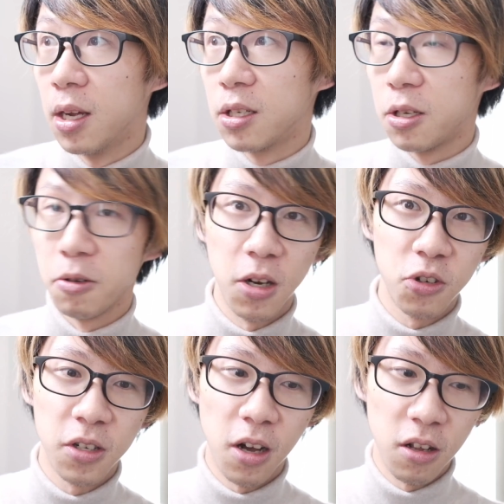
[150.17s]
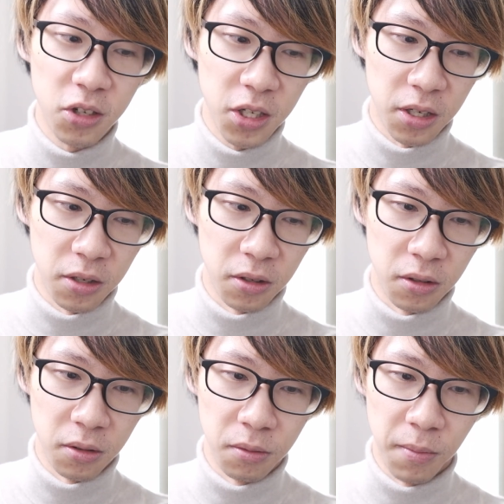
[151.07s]
$200
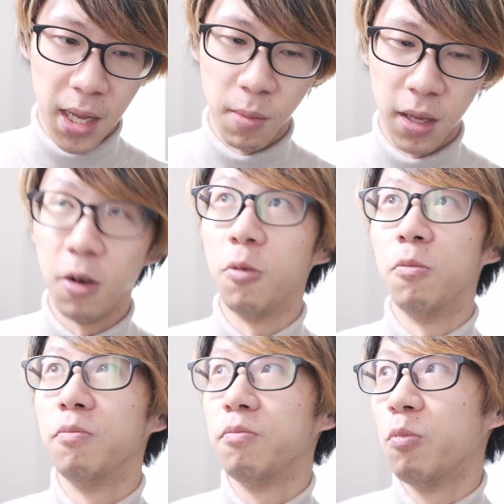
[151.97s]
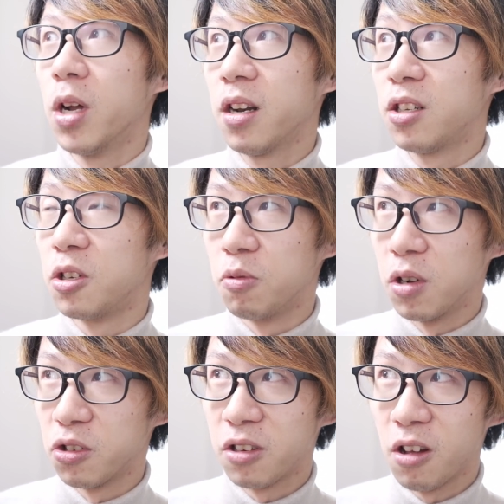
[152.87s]
to maybe
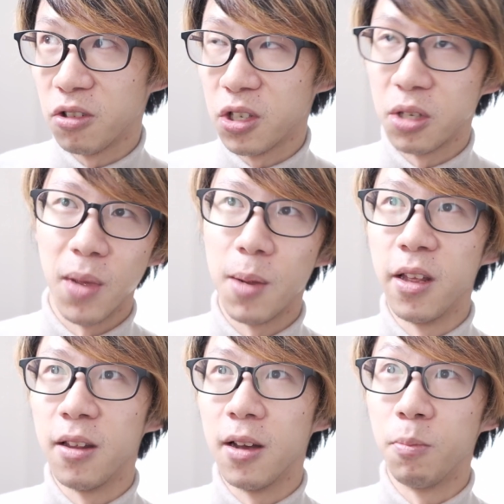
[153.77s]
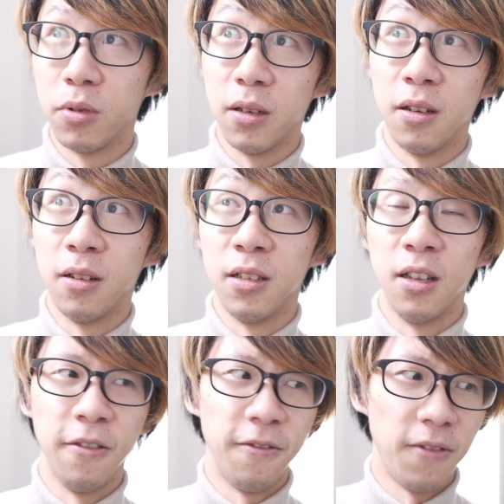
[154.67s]
$200 to maybe up to
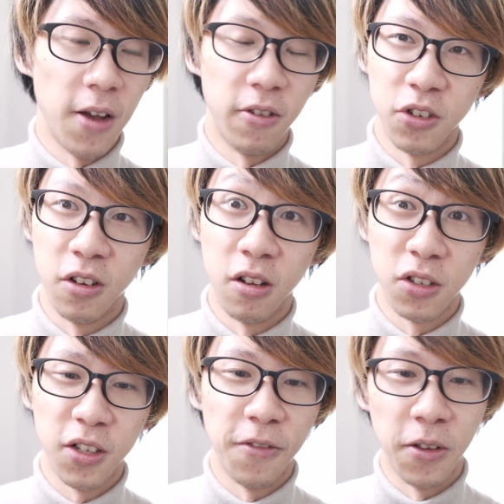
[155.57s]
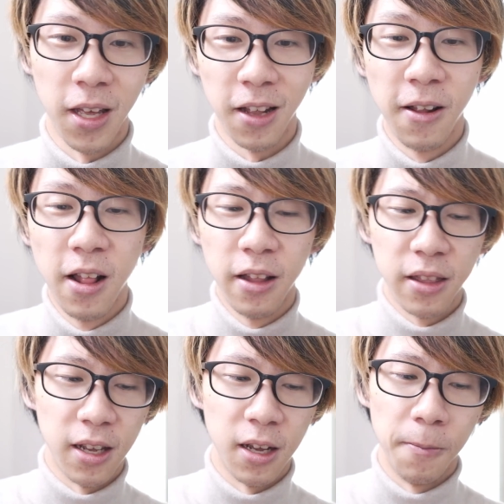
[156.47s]
the $500 if you get
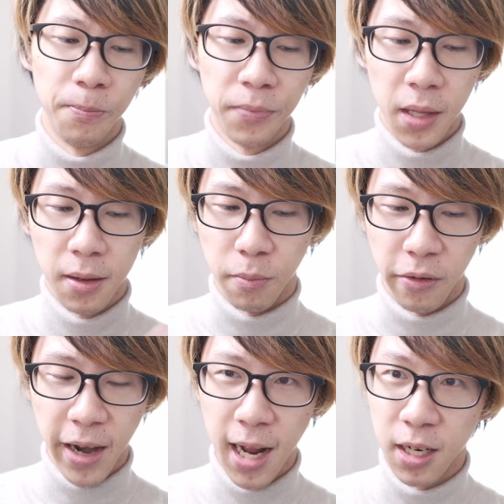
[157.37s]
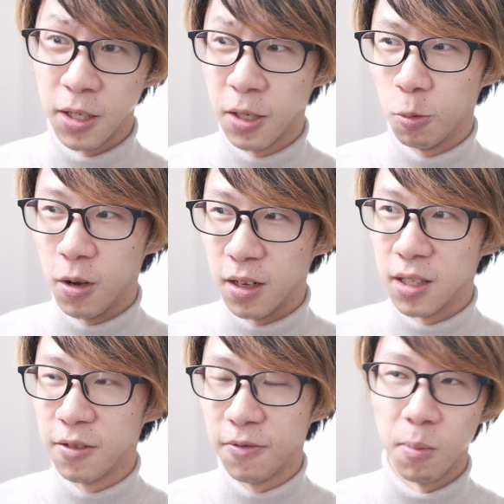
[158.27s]
the brand
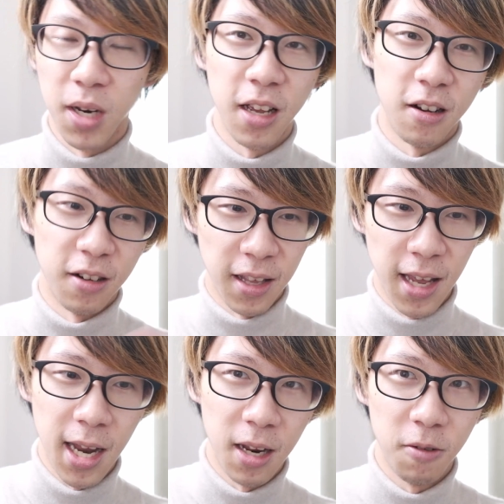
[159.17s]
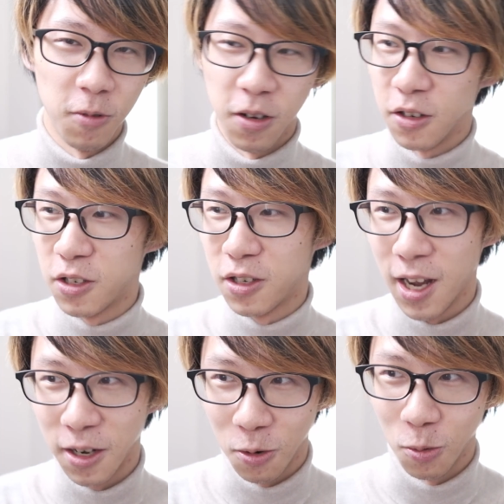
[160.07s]
ones from Nikon and Canon, which
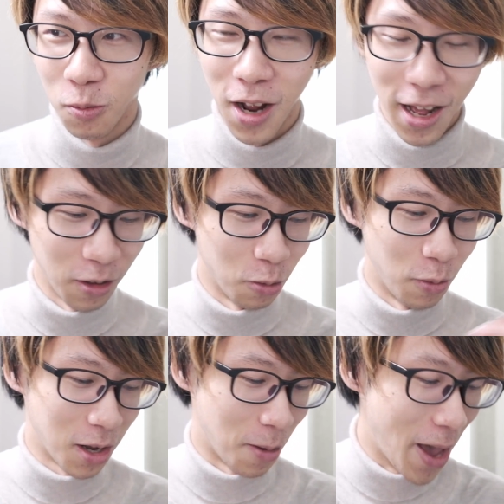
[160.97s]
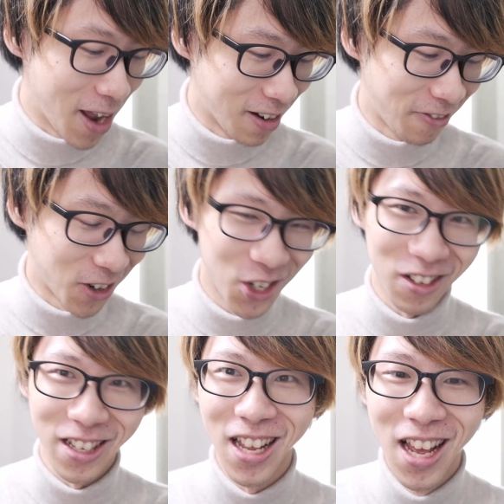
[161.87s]
I don't highly recommend,
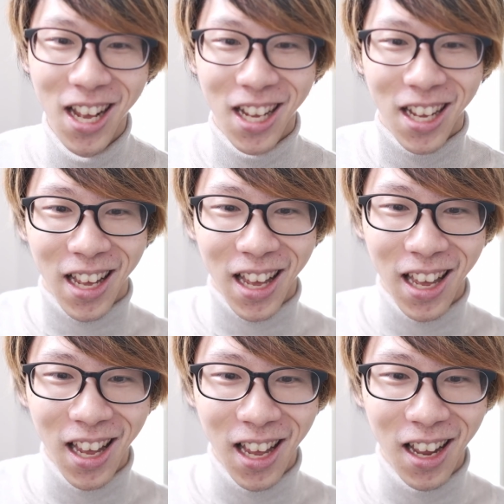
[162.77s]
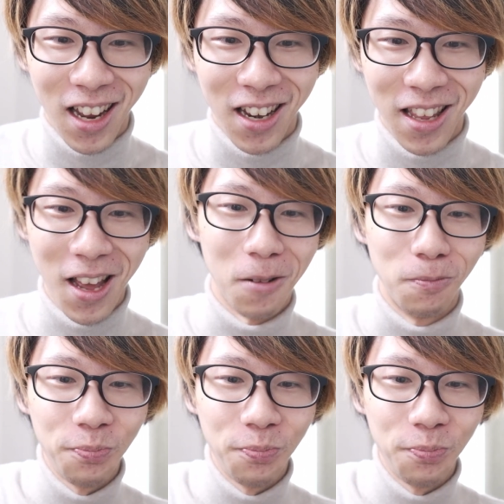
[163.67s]
unfortunately. And yeah,